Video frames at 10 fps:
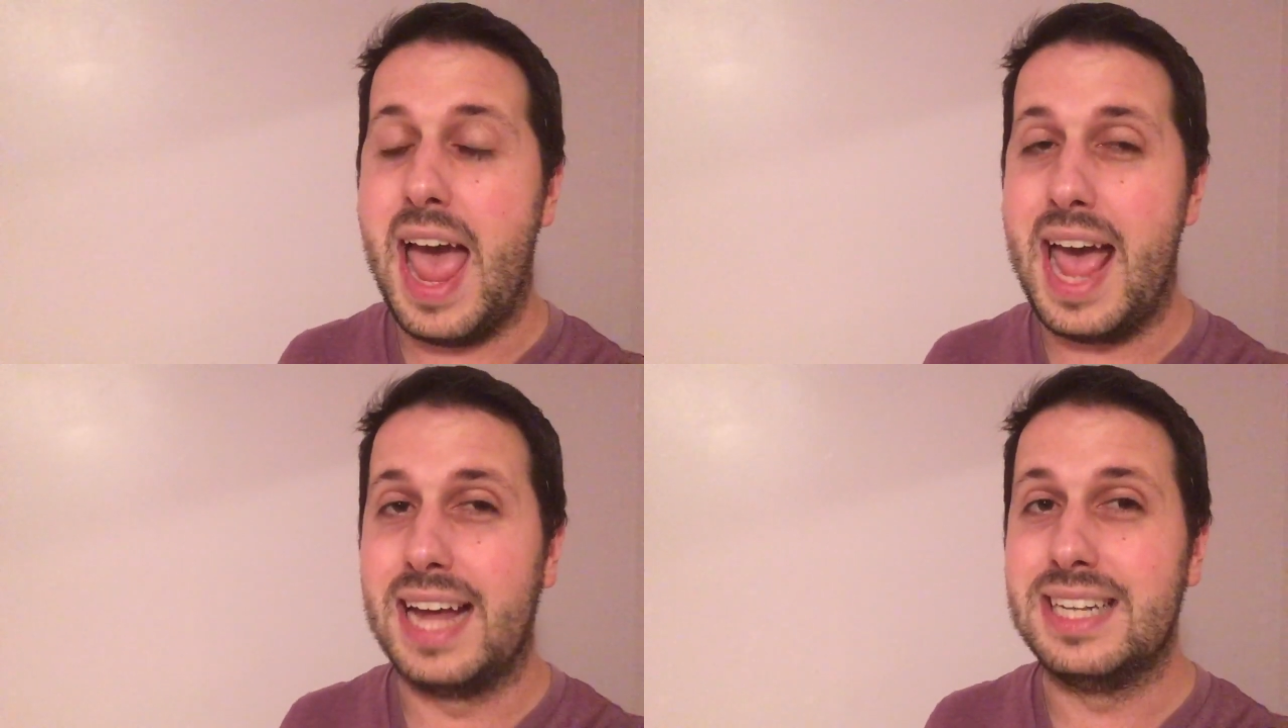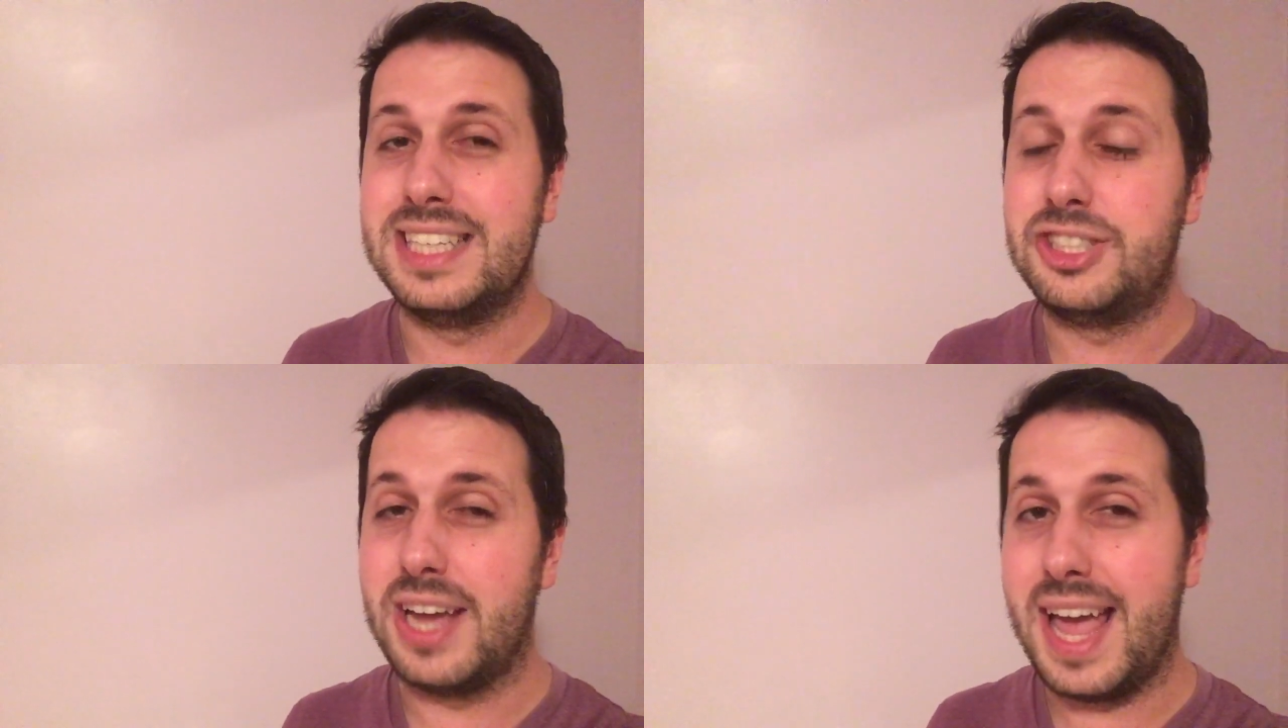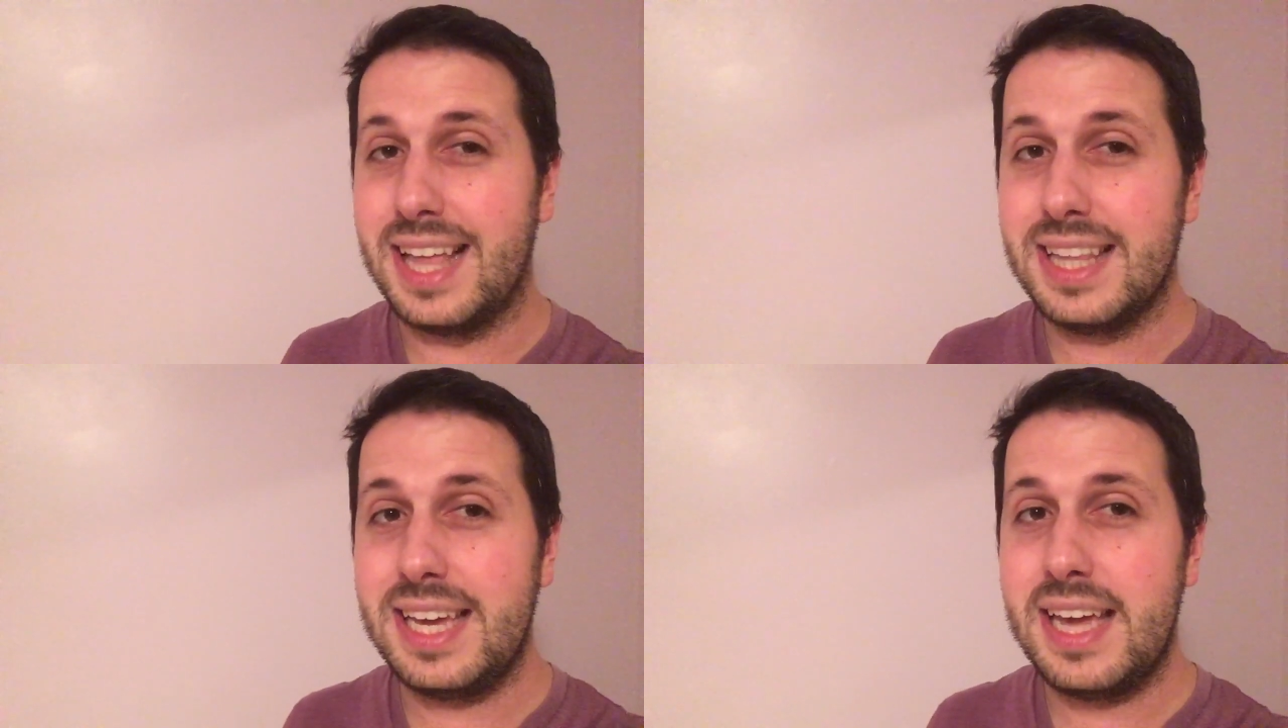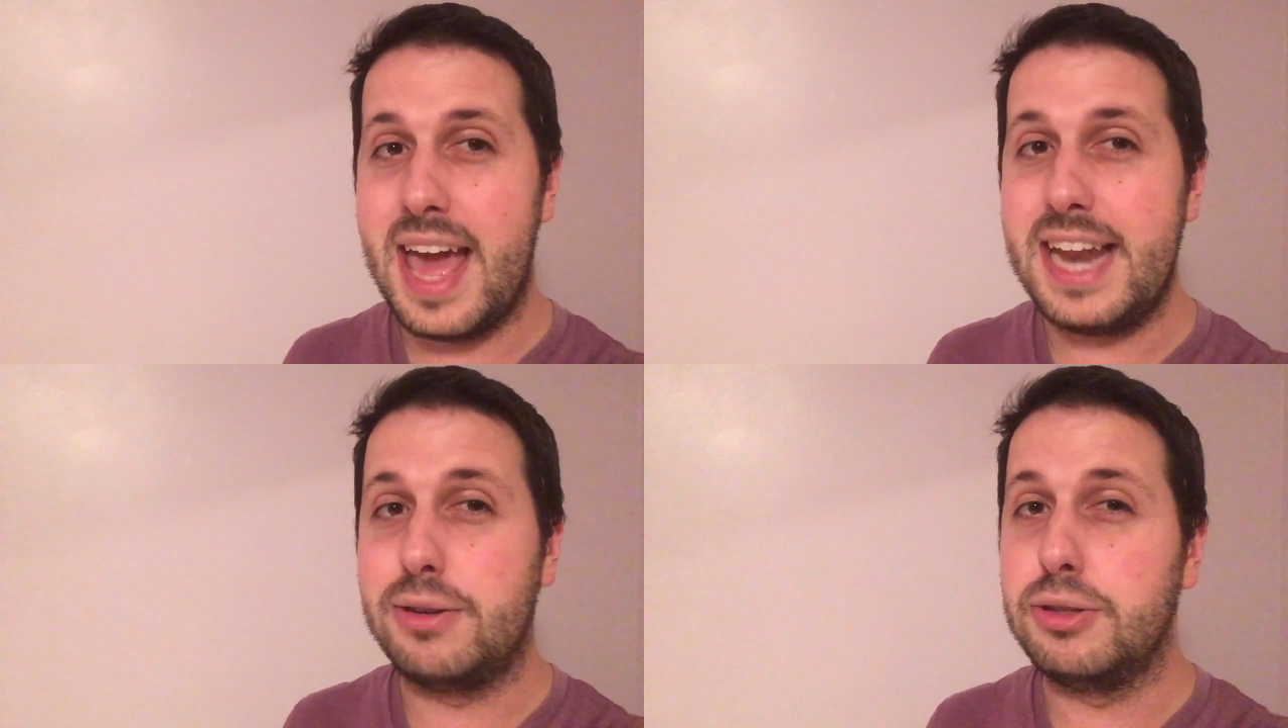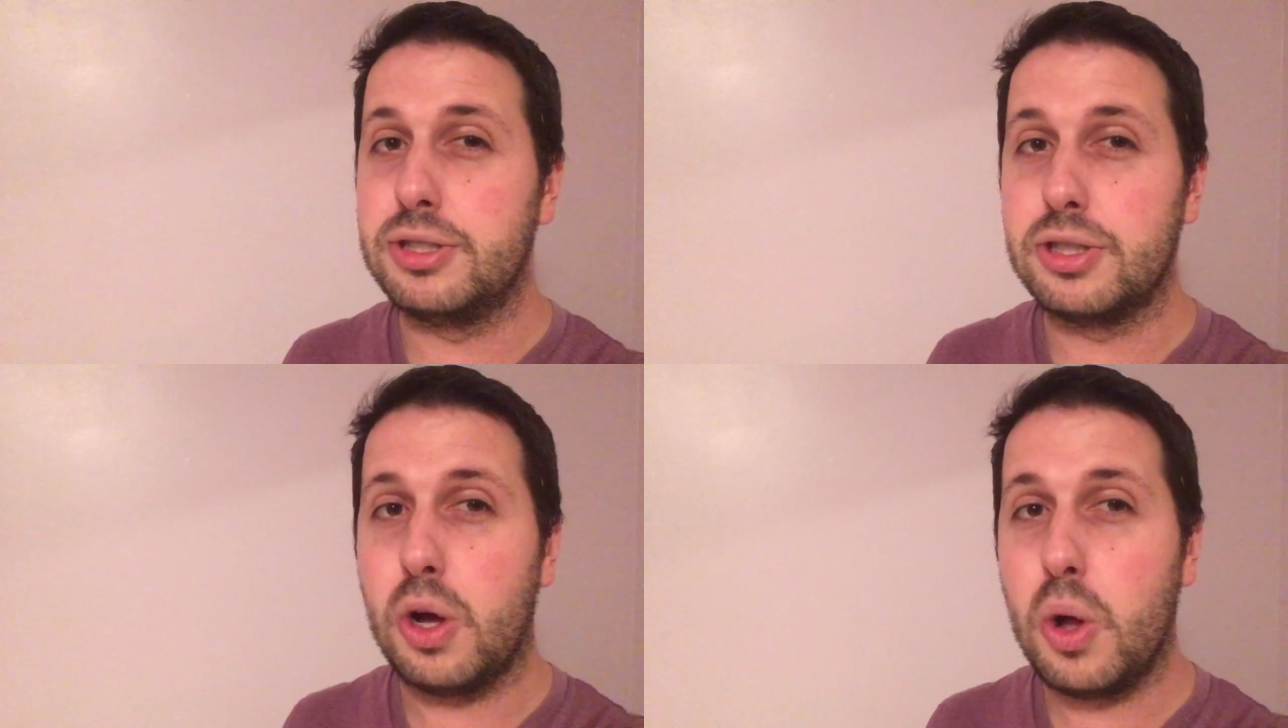and Lisha Haley, and
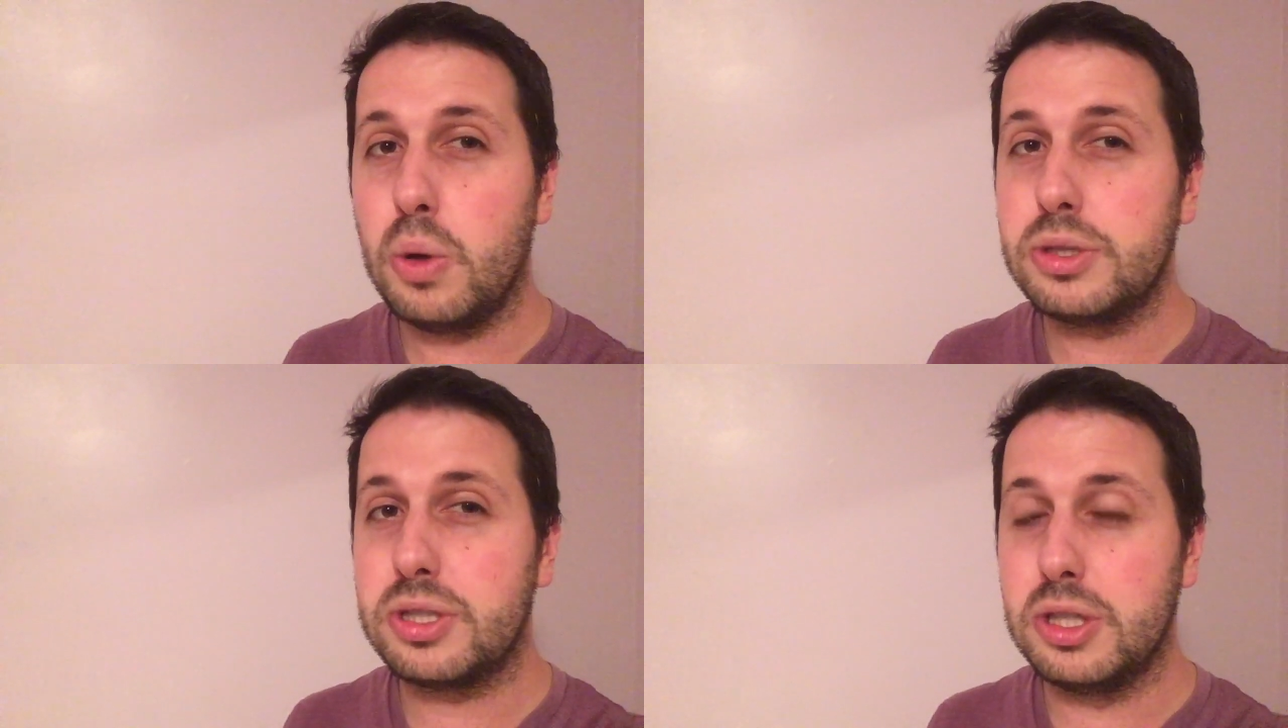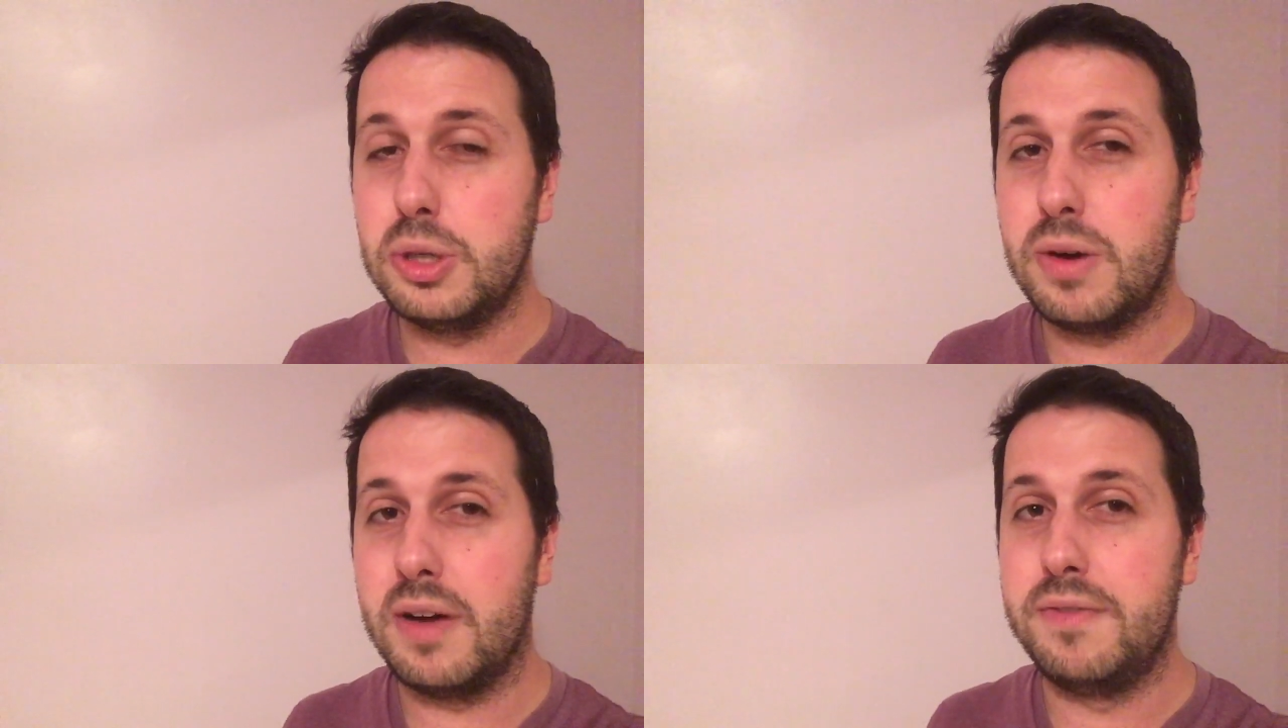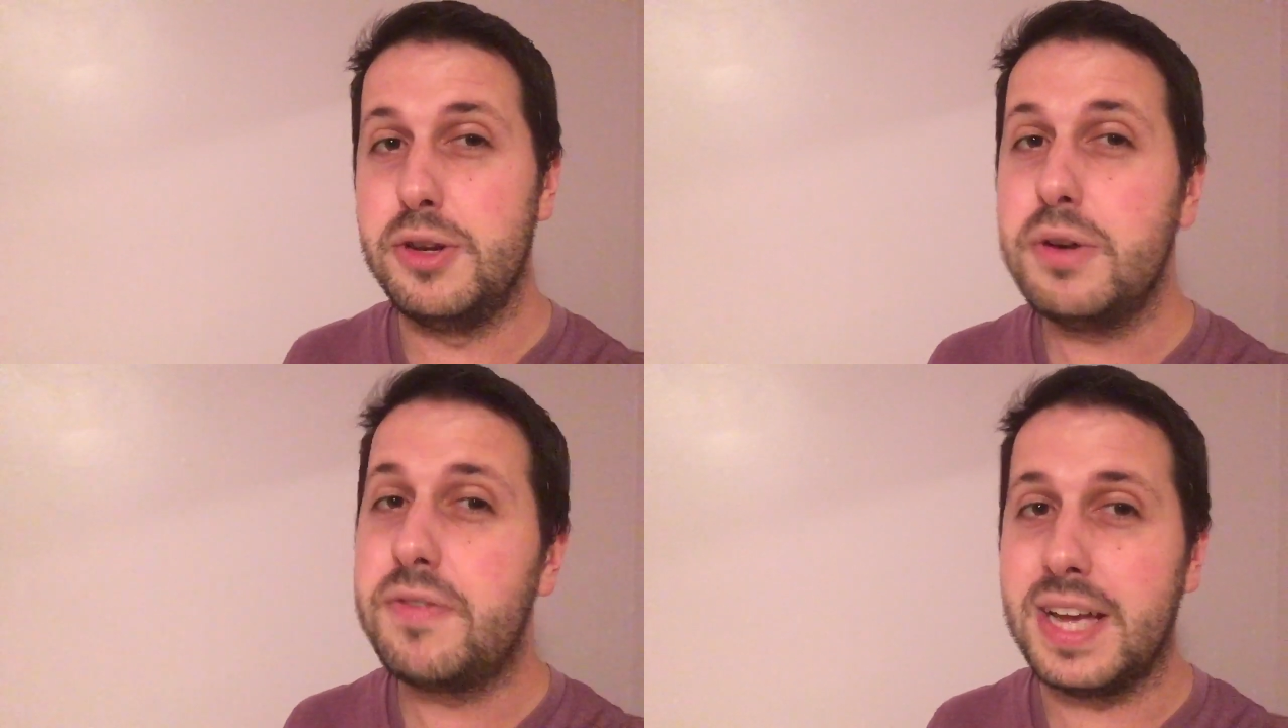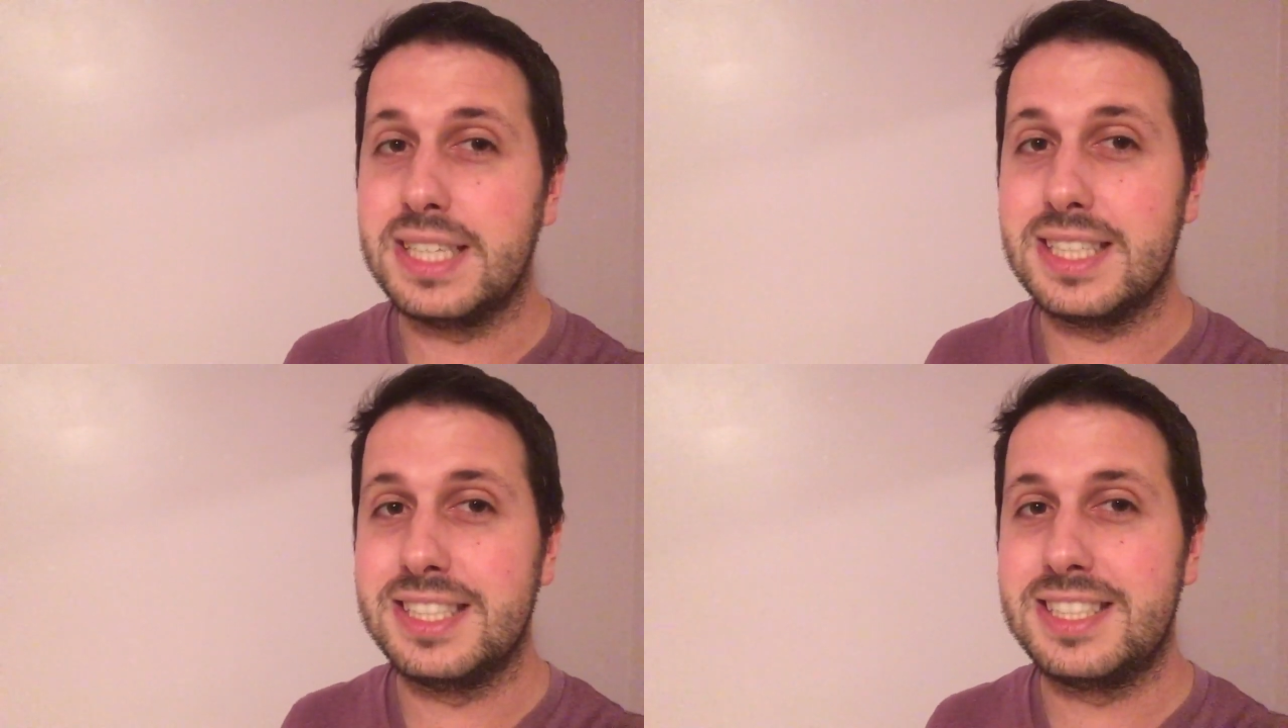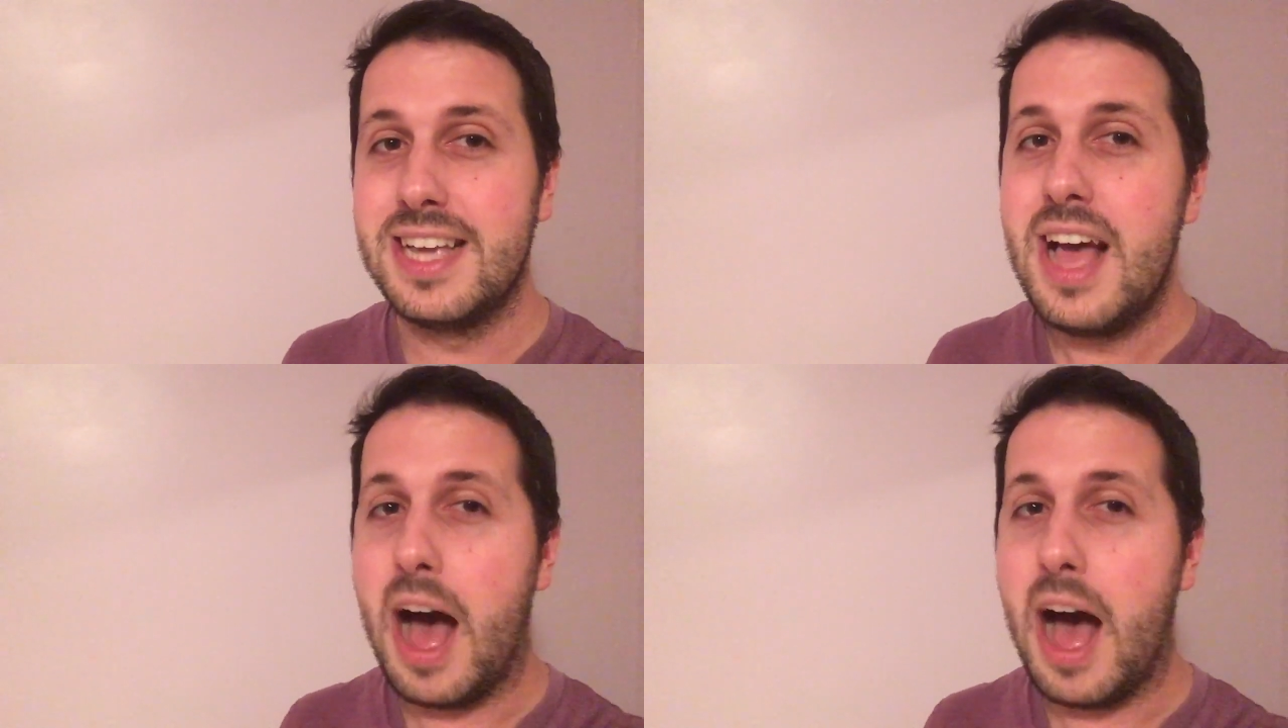introduces a whole slew of new faces.